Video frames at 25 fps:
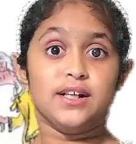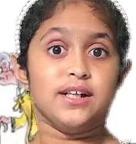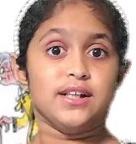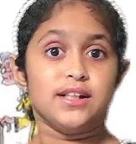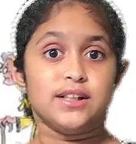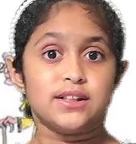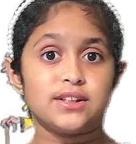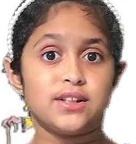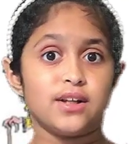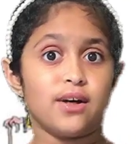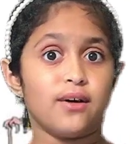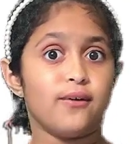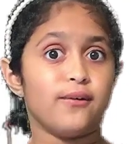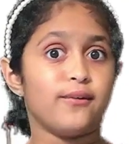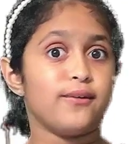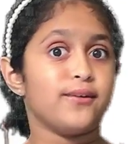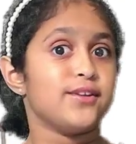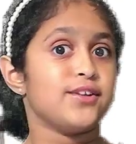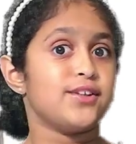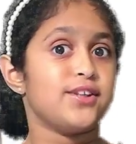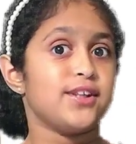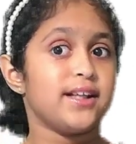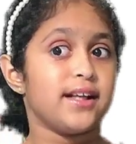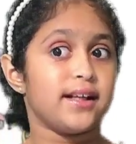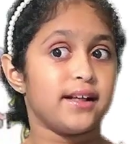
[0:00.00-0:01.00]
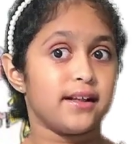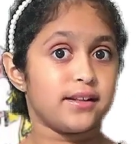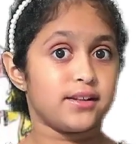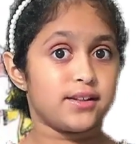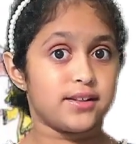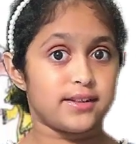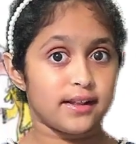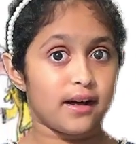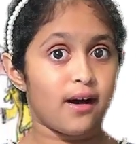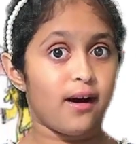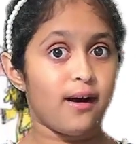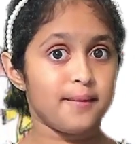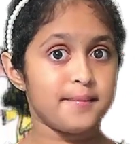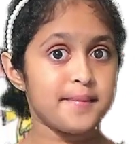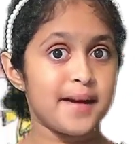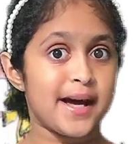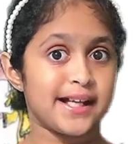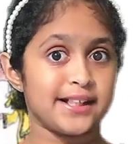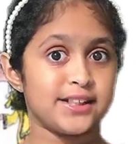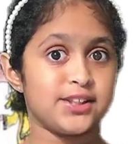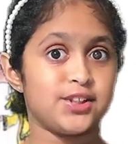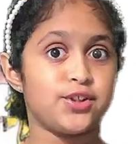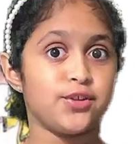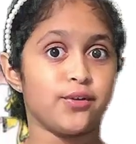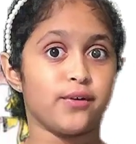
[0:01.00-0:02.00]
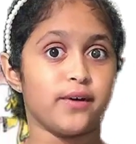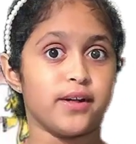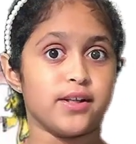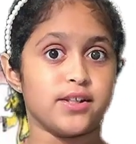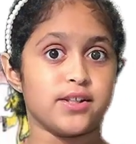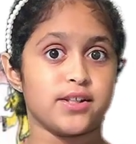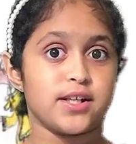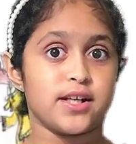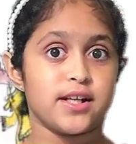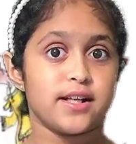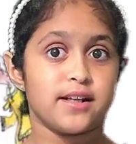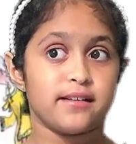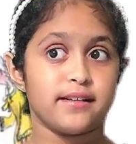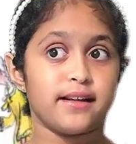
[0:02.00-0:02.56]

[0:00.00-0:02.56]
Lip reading: So Tom asks George,